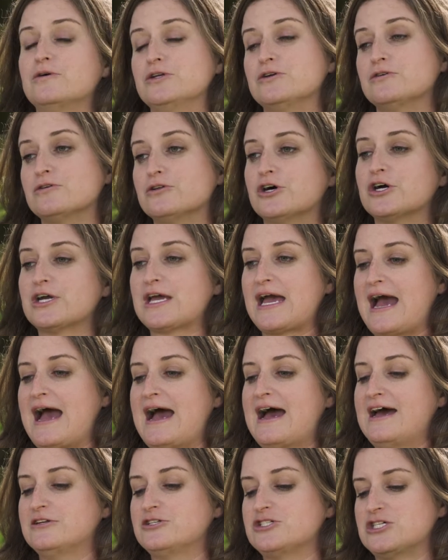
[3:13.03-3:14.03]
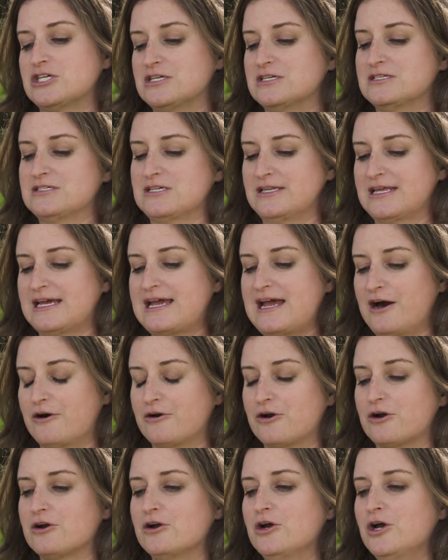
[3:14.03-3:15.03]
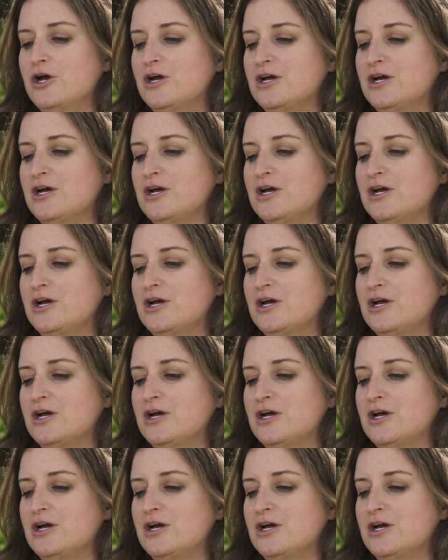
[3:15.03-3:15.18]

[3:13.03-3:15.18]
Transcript: when you look at cheese on the counter,